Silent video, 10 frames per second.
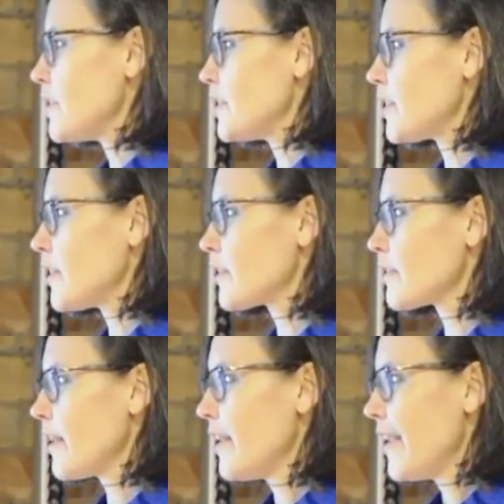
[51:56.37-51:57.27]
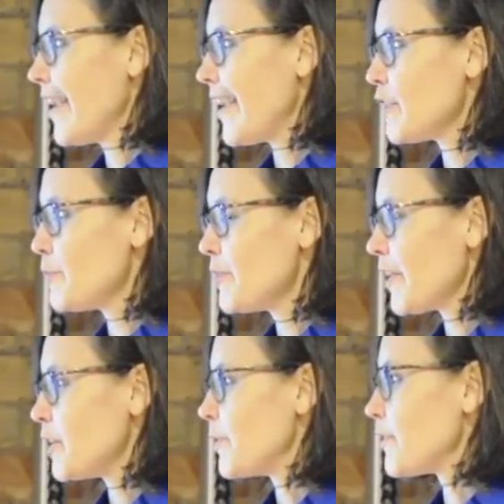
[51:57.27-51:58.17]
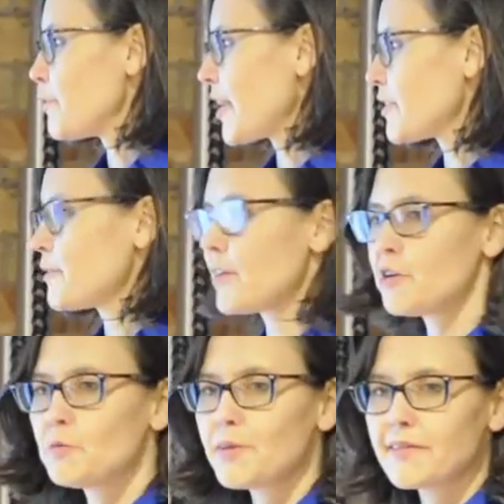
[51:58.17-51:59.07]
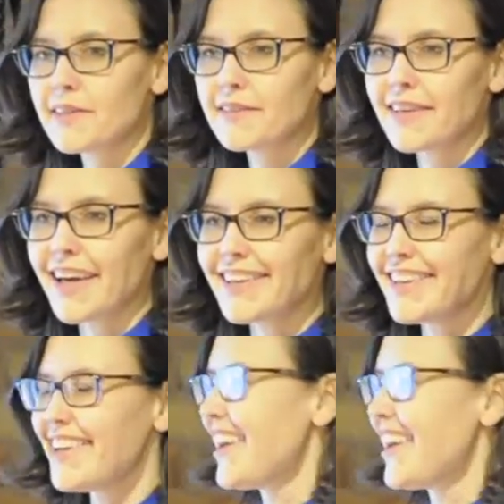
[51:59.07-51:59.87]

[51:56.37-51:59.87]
detox. And the B vitamins, back to the vitamin B6 again,